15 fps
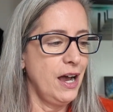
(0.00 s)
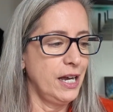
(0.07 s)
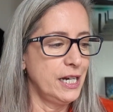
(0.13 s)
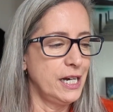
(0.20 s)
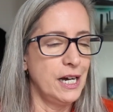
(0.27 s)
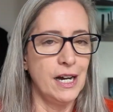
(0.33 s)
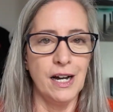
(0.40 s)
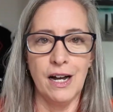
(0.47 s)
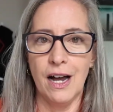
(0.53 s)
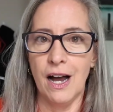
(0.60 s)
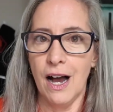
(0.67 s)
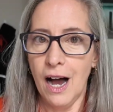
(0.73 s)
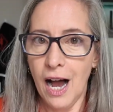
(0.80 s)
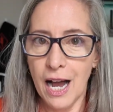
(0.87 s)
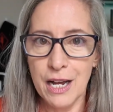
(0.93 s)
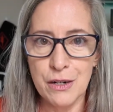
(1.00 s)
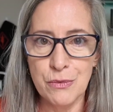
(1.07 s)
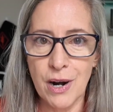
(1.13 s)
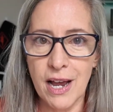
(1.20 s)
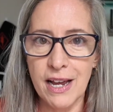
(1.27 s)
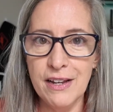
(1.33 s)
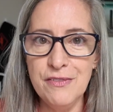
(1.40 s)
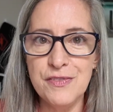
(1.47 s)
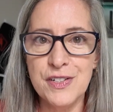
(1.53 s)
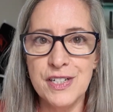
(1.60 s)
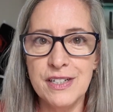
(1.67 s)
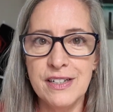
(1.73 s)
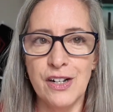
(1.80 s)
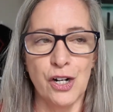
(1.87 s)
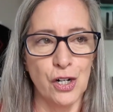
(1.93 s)
I arrived
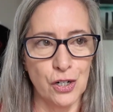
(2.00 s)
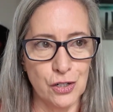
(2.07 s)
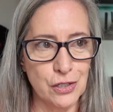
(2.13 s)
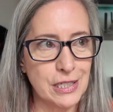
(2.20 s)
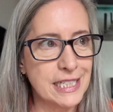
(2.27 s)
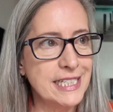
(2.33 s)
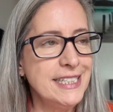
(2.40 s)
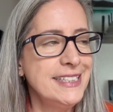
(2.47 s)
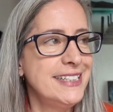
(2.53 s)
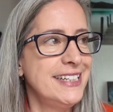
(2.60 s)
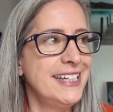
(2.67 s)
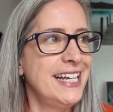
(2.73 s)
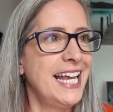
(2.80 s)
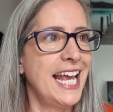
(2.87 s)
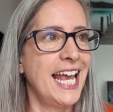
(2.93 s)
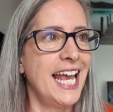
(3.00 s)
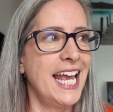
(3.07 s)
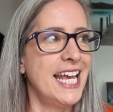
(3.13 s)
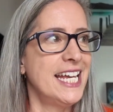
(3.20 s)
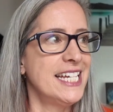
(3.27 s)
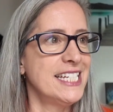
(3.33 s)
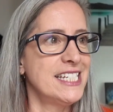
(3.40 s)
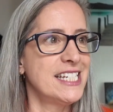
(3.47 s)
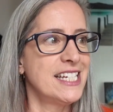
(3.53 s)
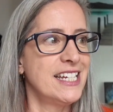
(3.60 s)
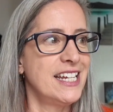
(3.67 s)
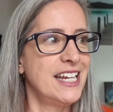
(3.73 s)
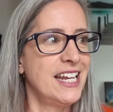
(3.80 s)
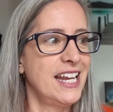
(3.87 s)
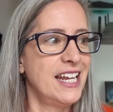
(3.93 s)
early and
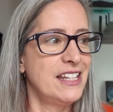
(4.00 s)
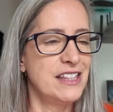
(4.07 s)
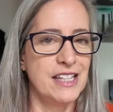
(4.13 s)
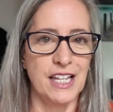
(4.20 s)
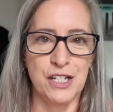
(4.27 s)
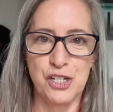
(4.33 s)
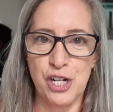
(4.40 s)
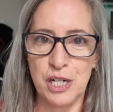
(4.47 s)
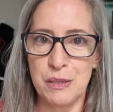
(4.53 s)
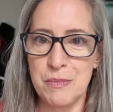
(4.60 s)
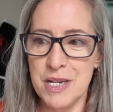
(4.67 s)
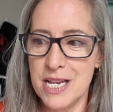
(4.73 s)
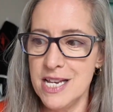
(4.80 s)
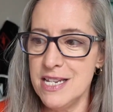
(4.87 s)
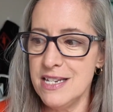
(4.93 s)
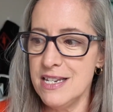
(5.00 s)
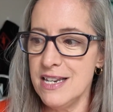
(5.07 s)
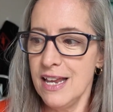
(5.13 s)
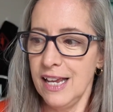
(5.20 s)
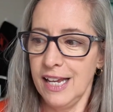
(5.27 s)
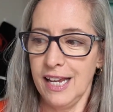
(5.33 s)
they checked me in,